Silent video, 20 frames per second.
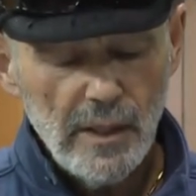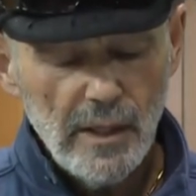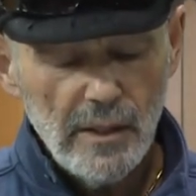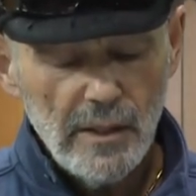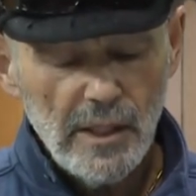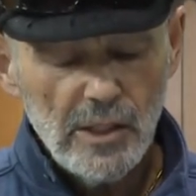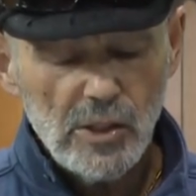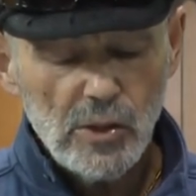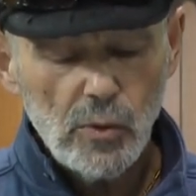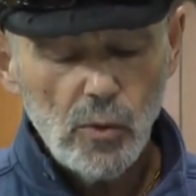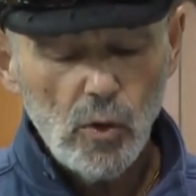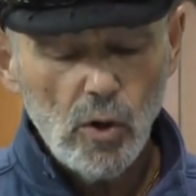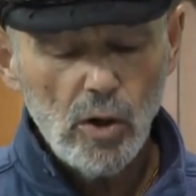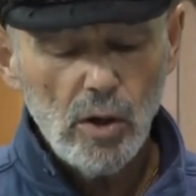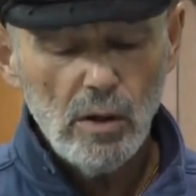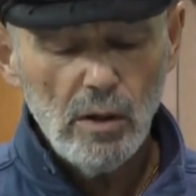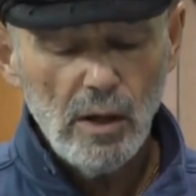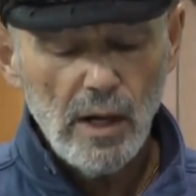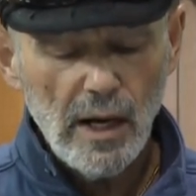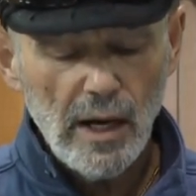They
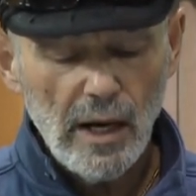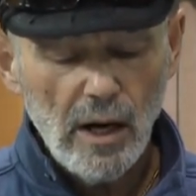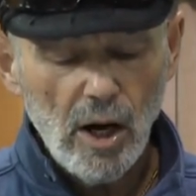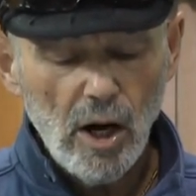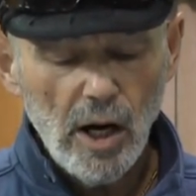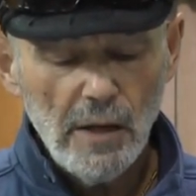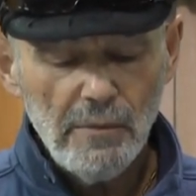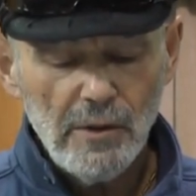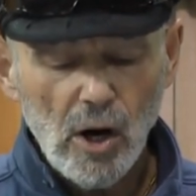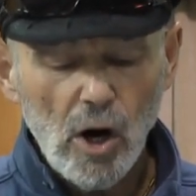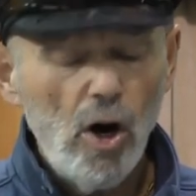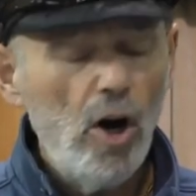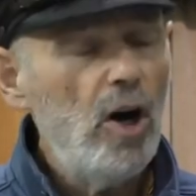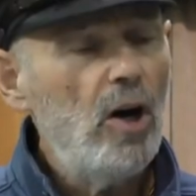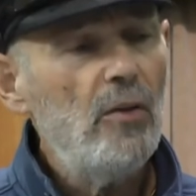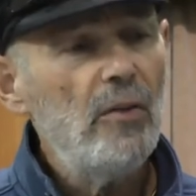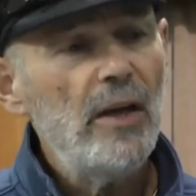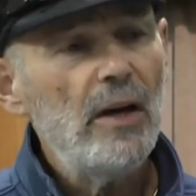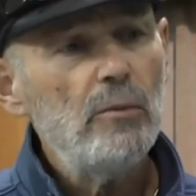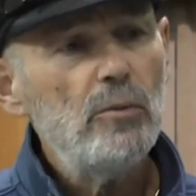swore on
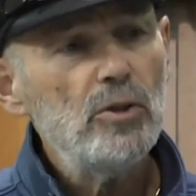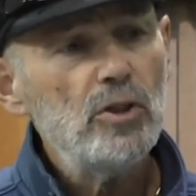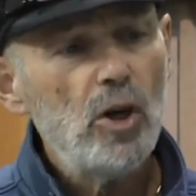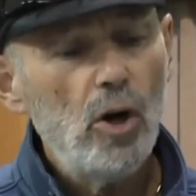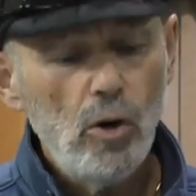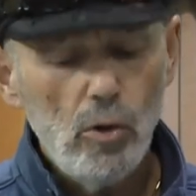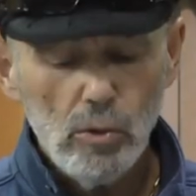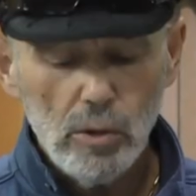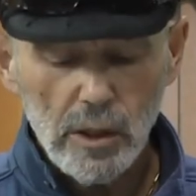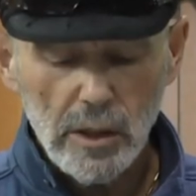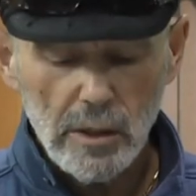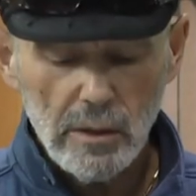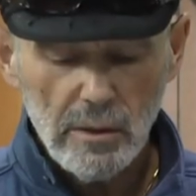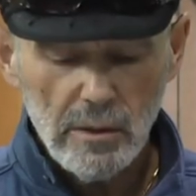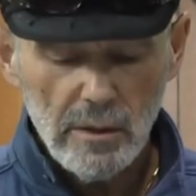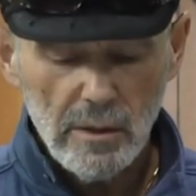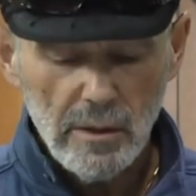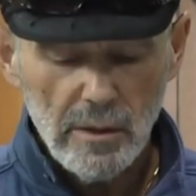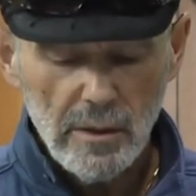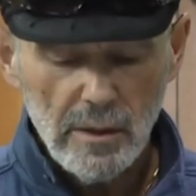all that was holy
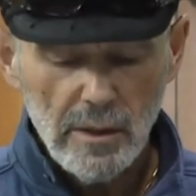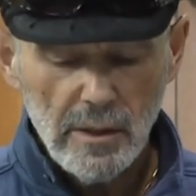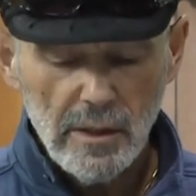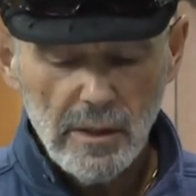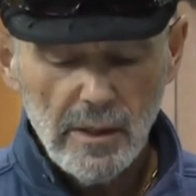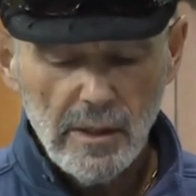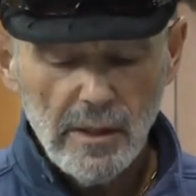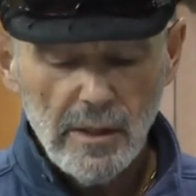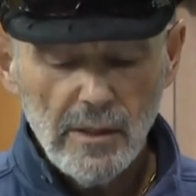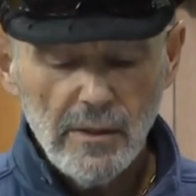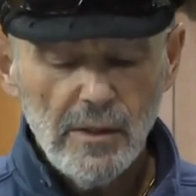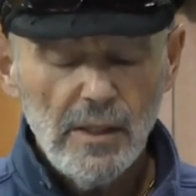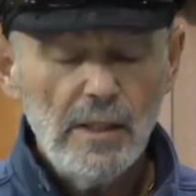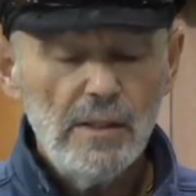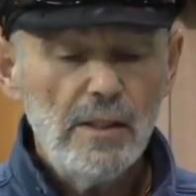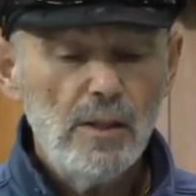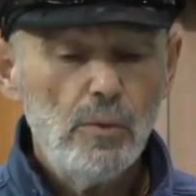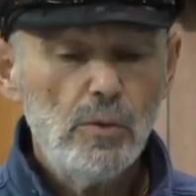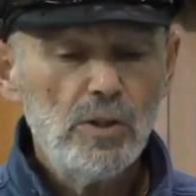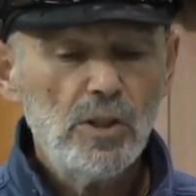that
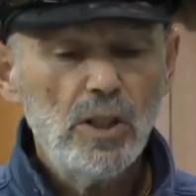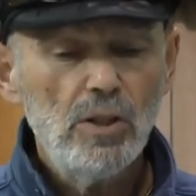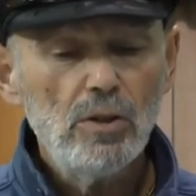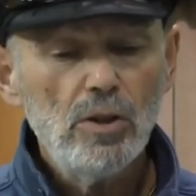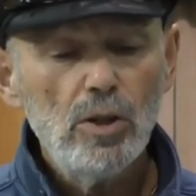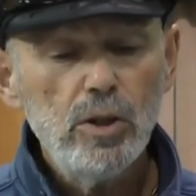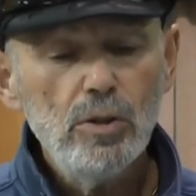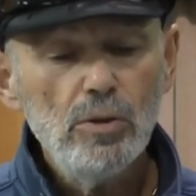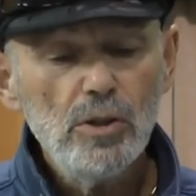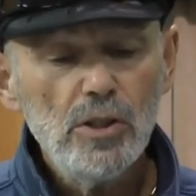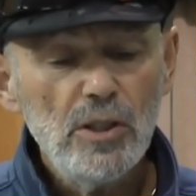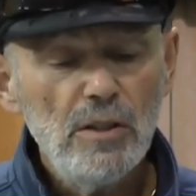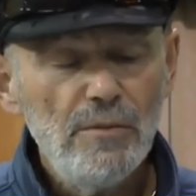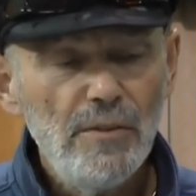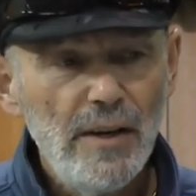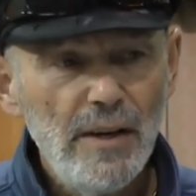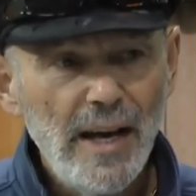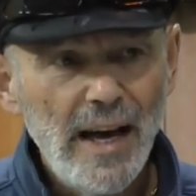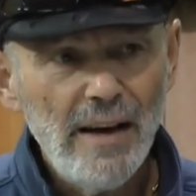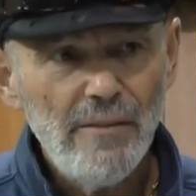there was
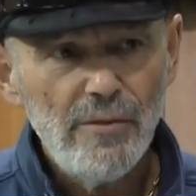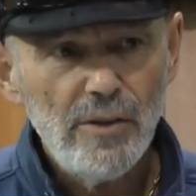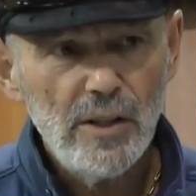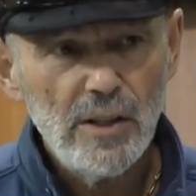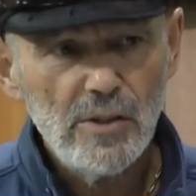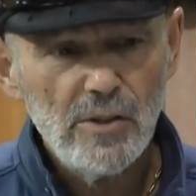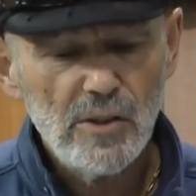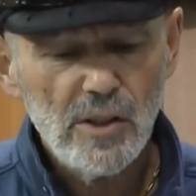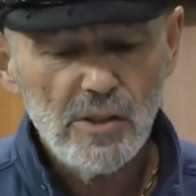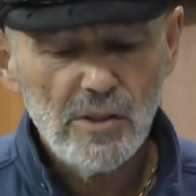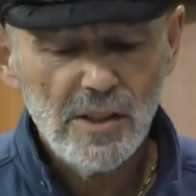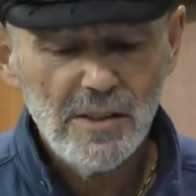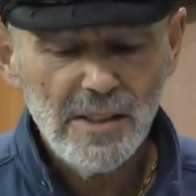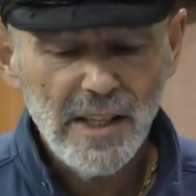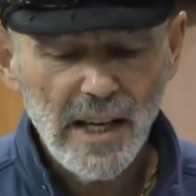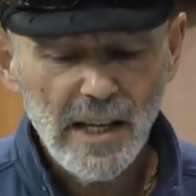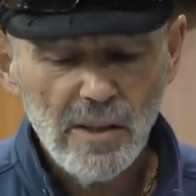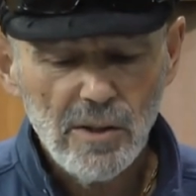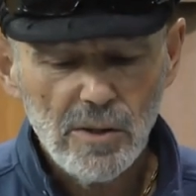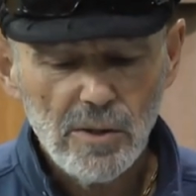conclusive evidence that the
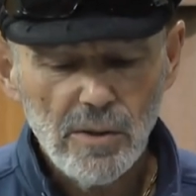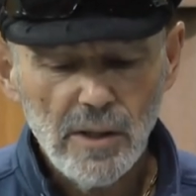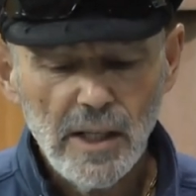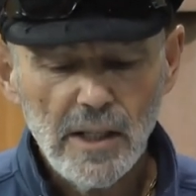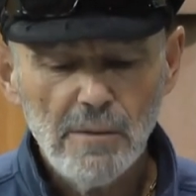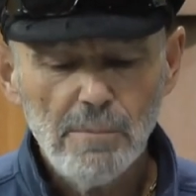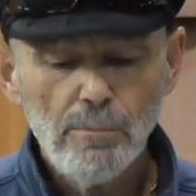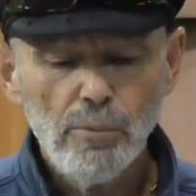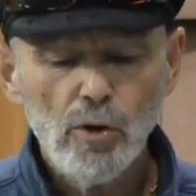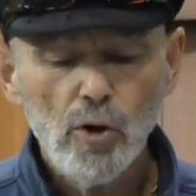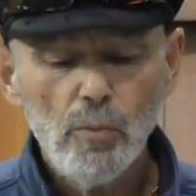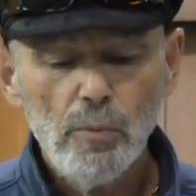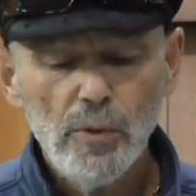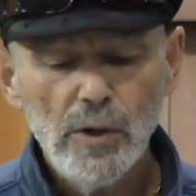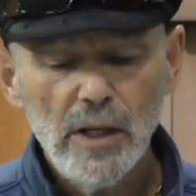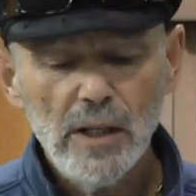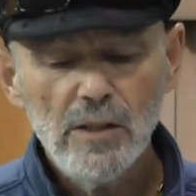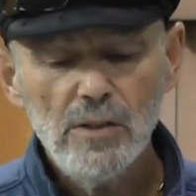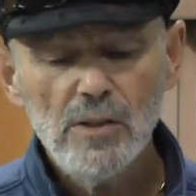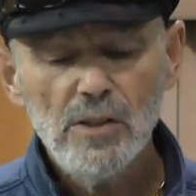tailor had
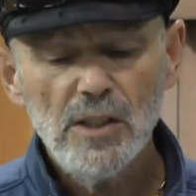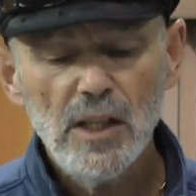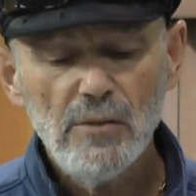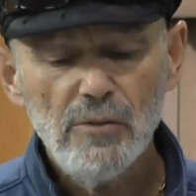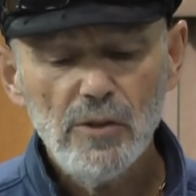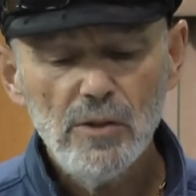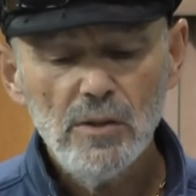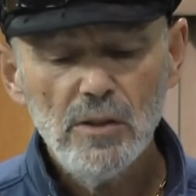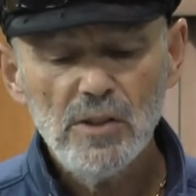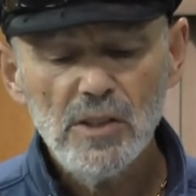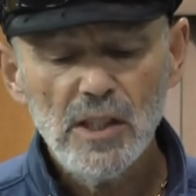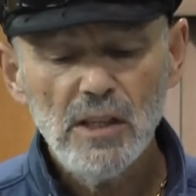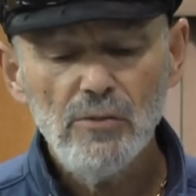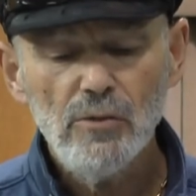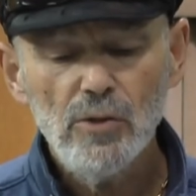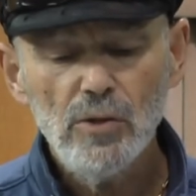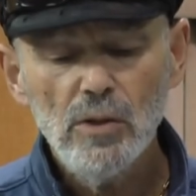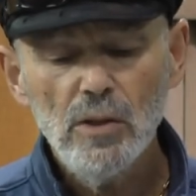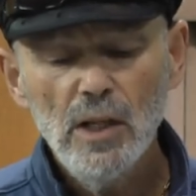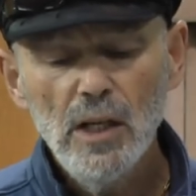appropriated several,
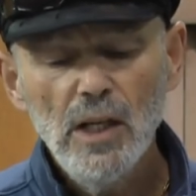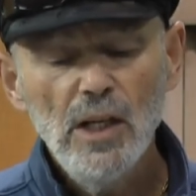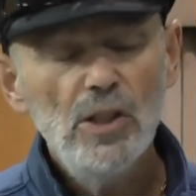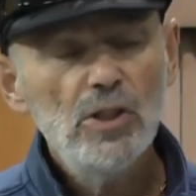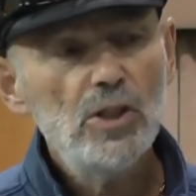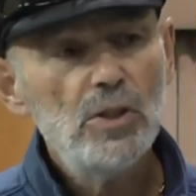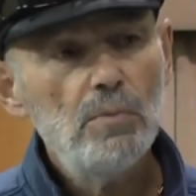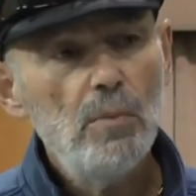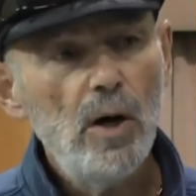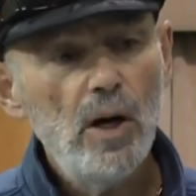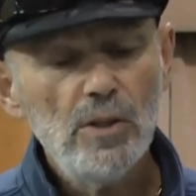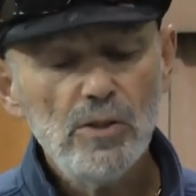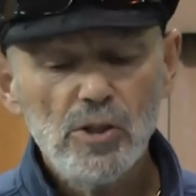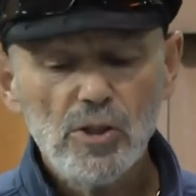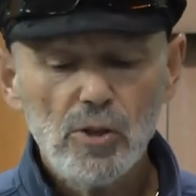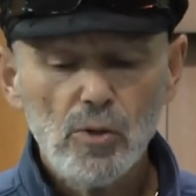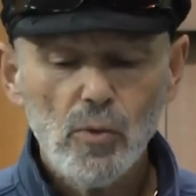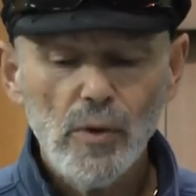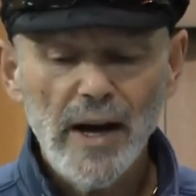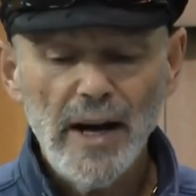several small
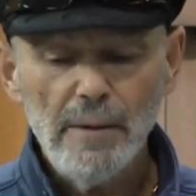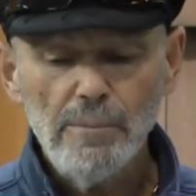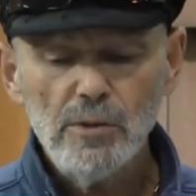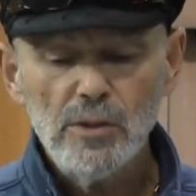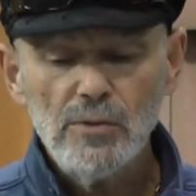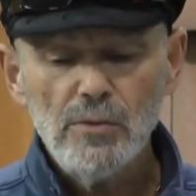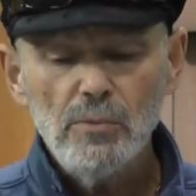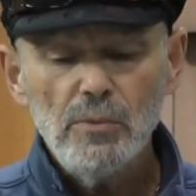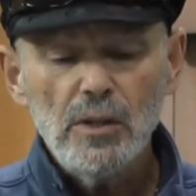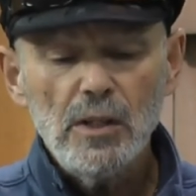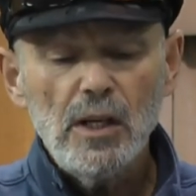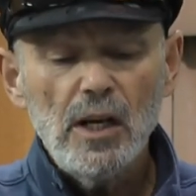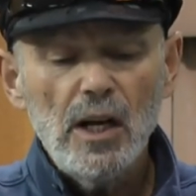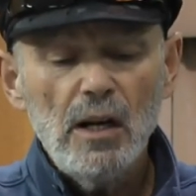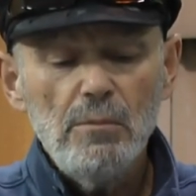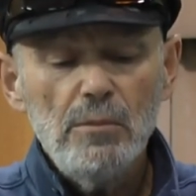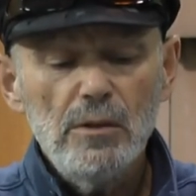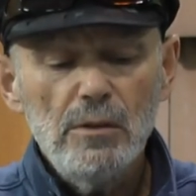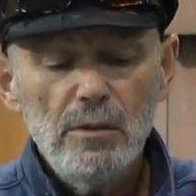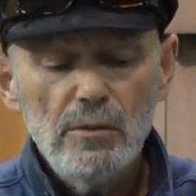scraps from the
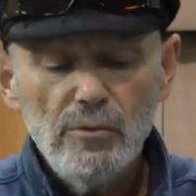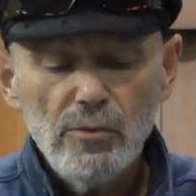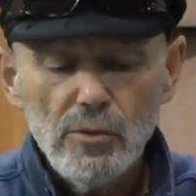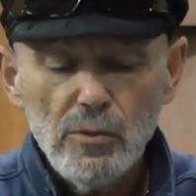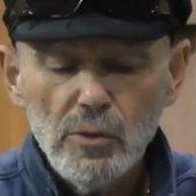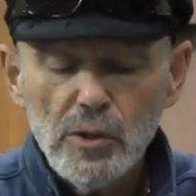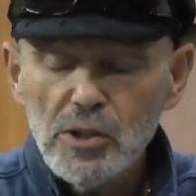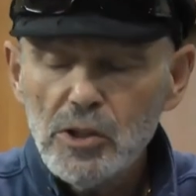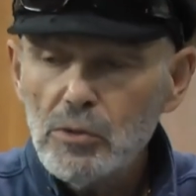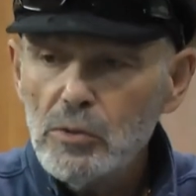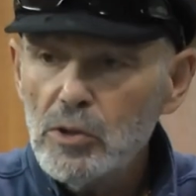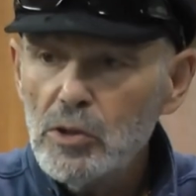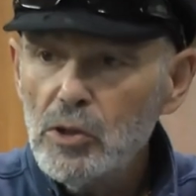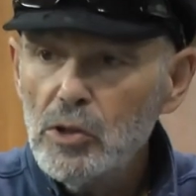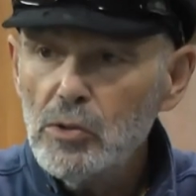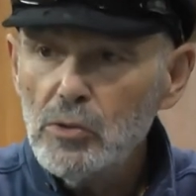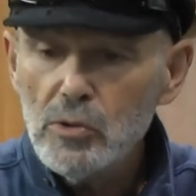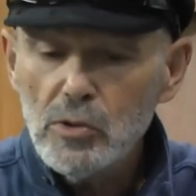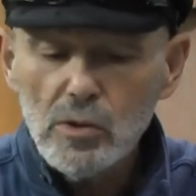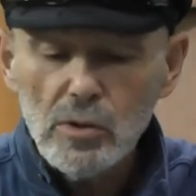garment for ritual
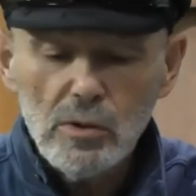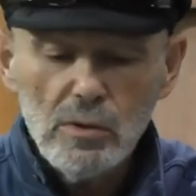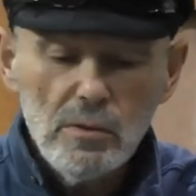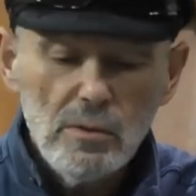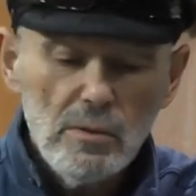use.